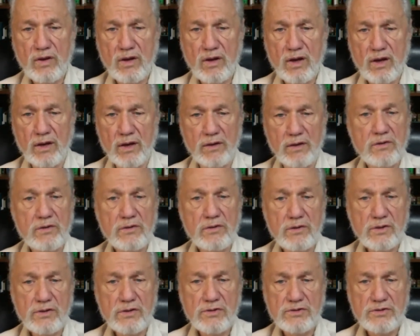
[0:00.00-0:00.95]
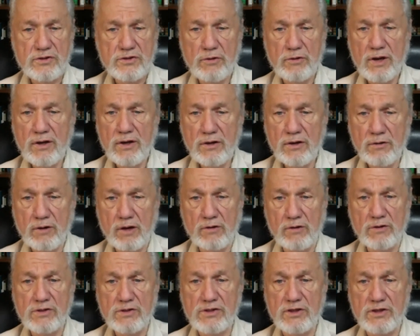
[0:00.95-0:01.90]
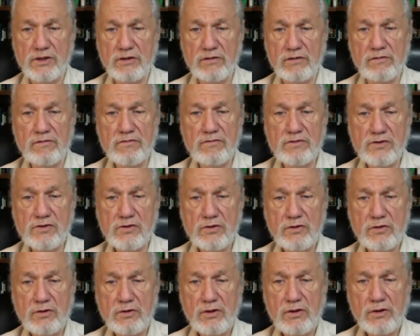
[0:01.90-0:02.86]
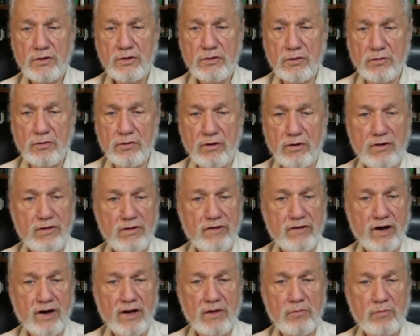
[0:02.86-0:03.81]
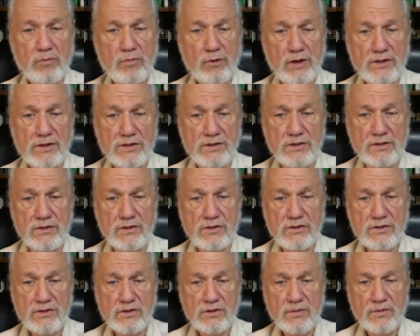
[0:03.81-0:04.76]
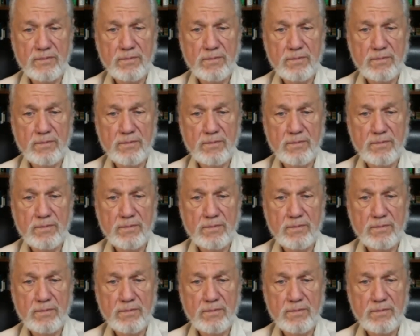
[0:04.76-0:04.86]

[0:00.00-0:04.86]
and surrender ourselves to the divine presence.